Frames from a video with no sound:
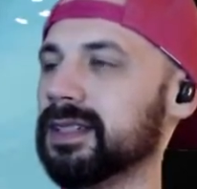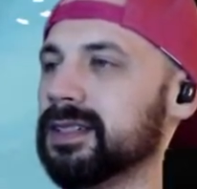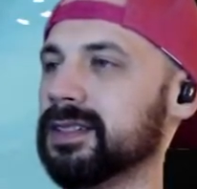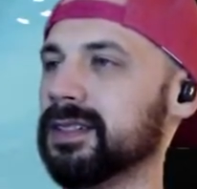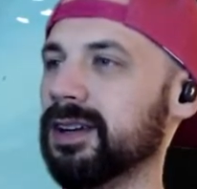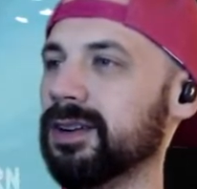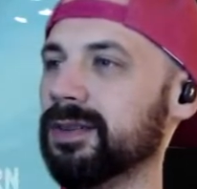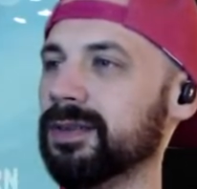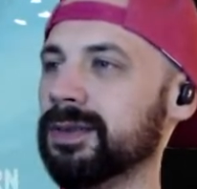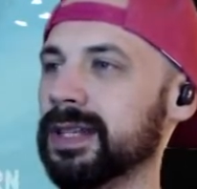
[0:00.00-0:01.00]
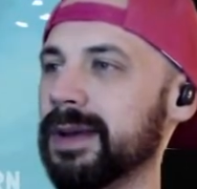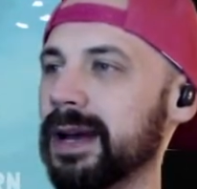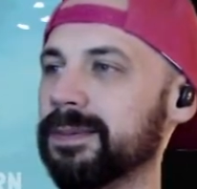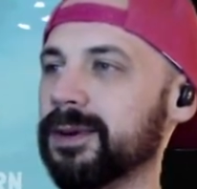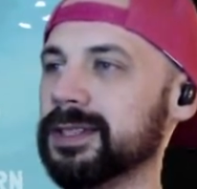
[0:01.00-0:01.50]
So, with the amount
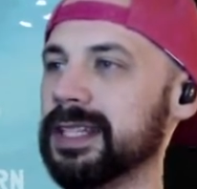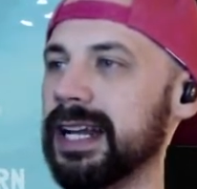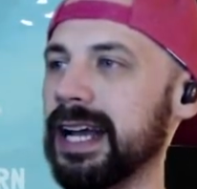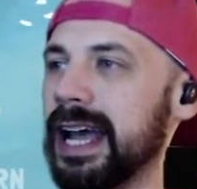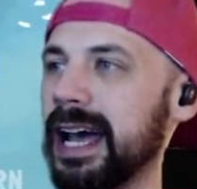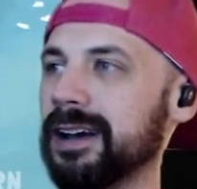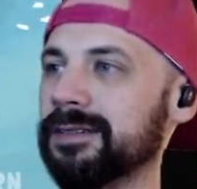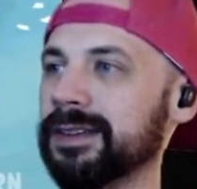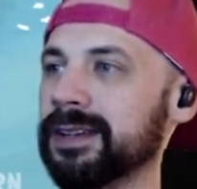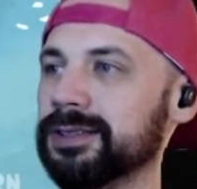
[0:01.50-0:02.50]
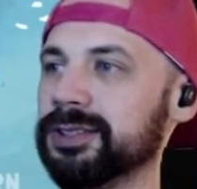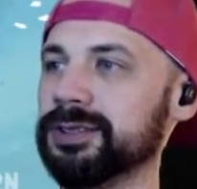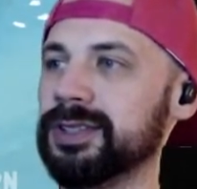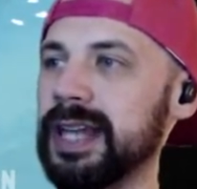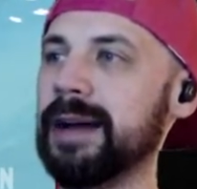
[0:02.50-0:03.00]
of poison that I have, it'll do
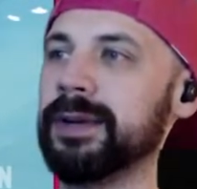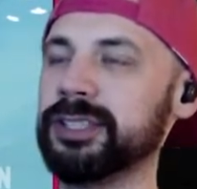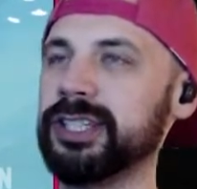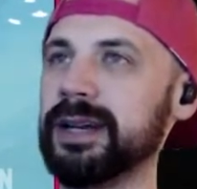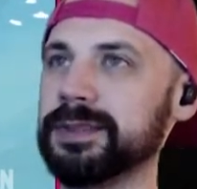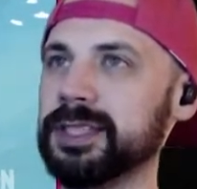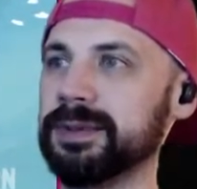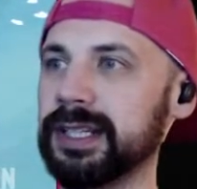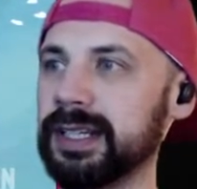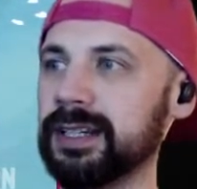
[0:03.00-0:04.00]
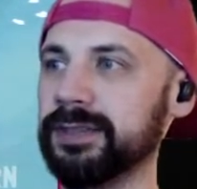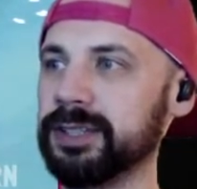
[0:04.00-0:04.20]
that much damage to me at the end of each